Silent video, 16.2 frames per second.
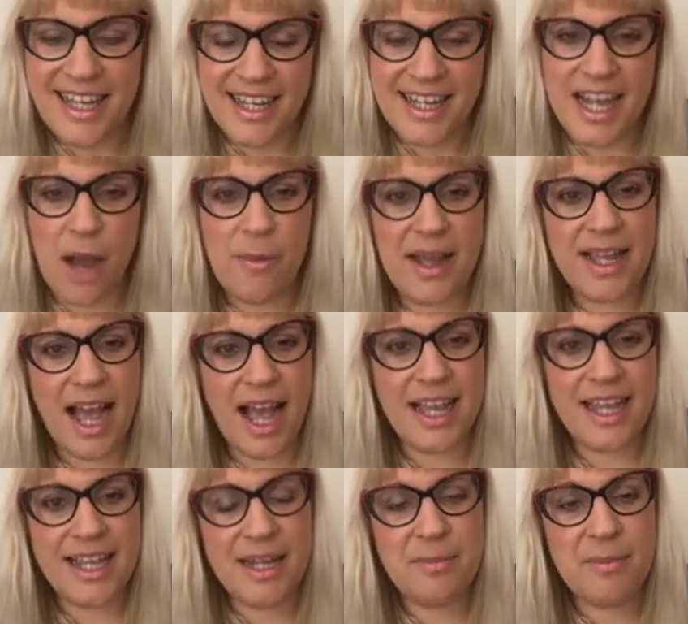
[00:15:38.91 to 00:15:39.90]
Now,
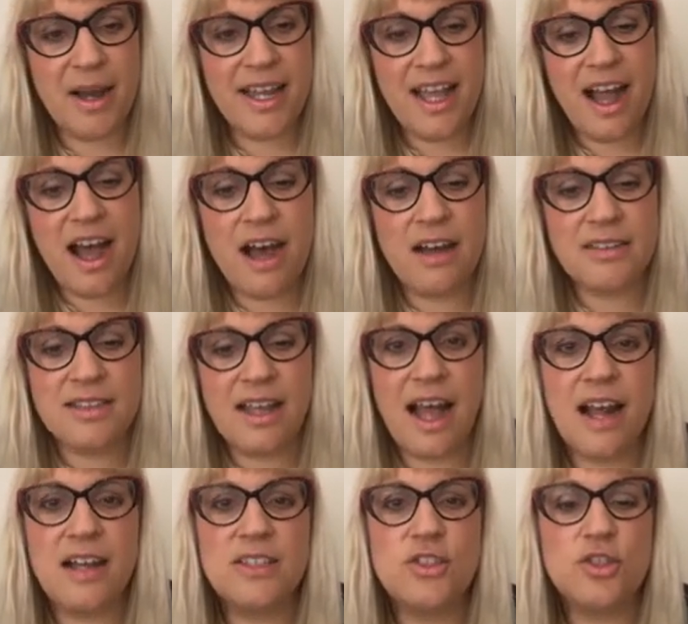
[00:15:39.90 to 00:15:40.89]
I in my heart,
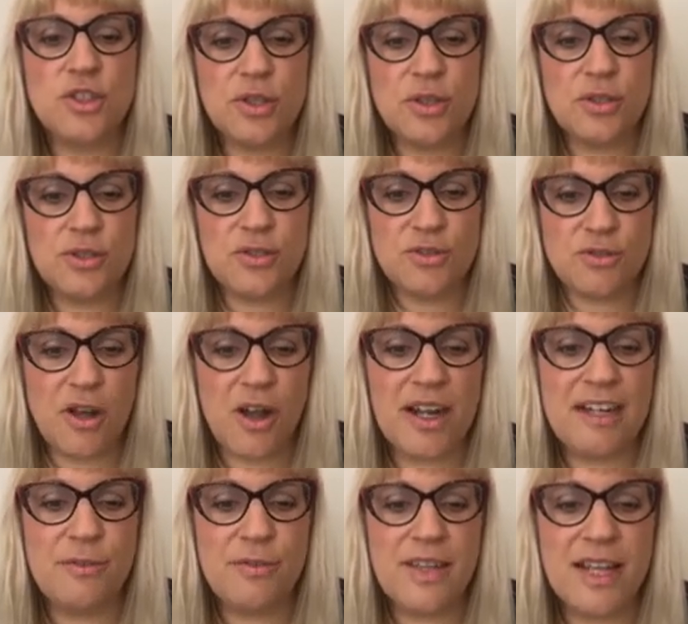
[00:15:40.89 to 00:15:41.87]
I do
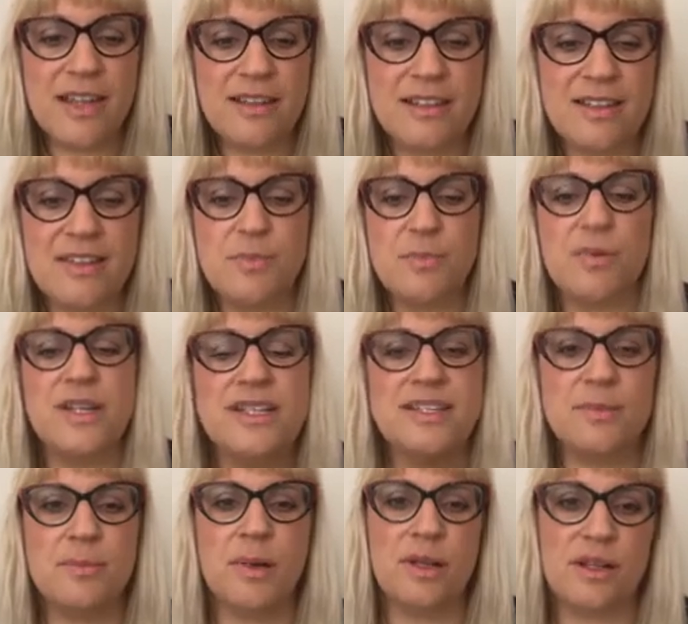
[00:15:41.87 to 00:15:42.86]
strongly feel that this
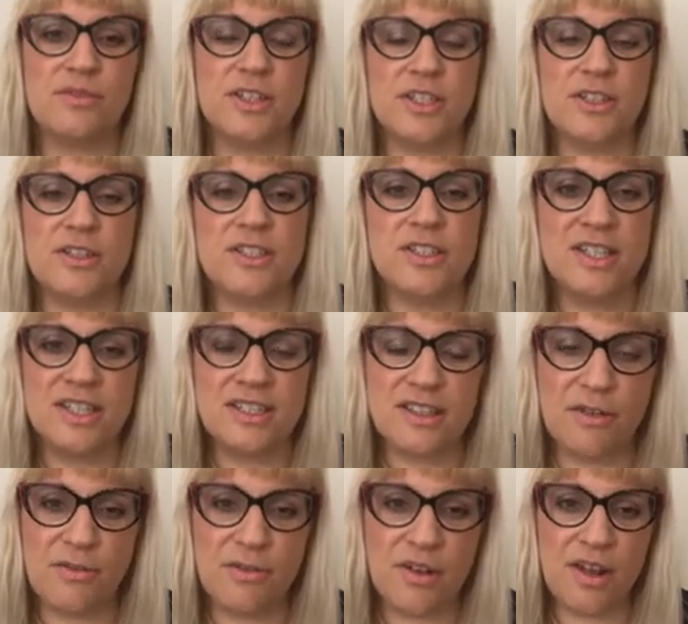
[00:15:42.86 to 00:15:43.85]
principle of the continuity
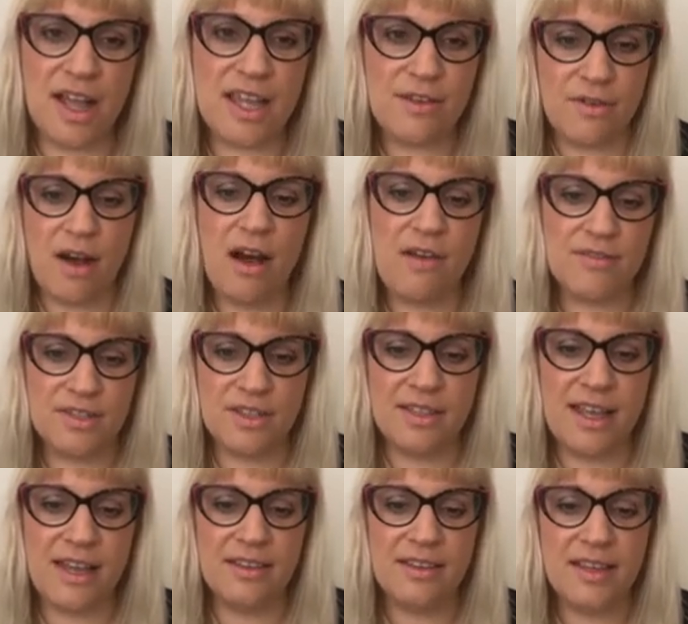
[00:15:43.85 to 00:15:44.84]
of life after
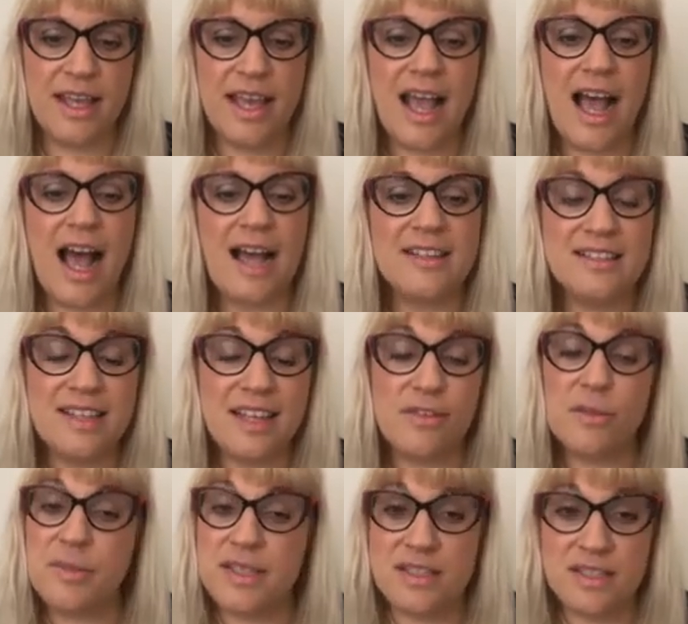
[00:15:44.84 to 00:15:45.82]
death has
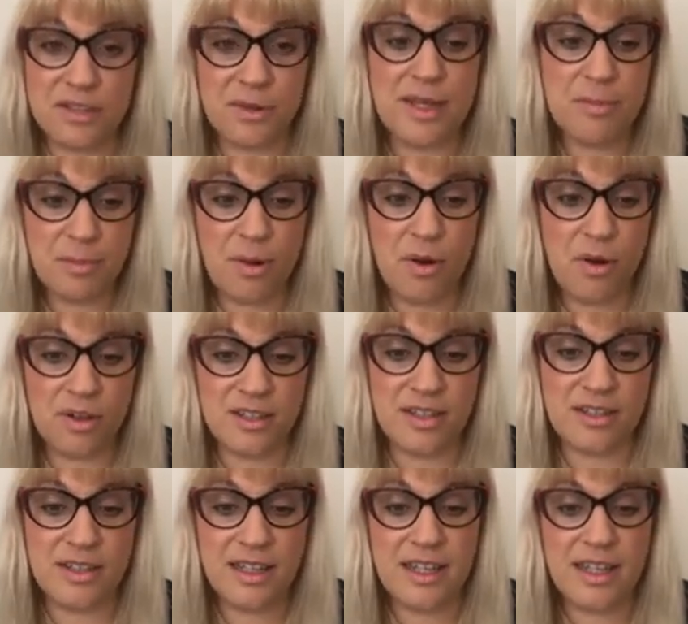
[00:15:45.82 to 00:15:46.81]
never been so
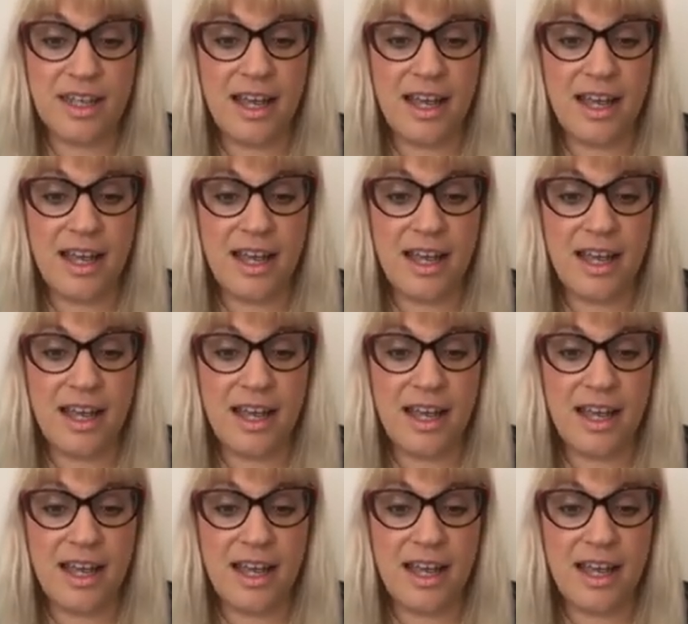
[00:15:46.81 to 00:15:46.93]
important.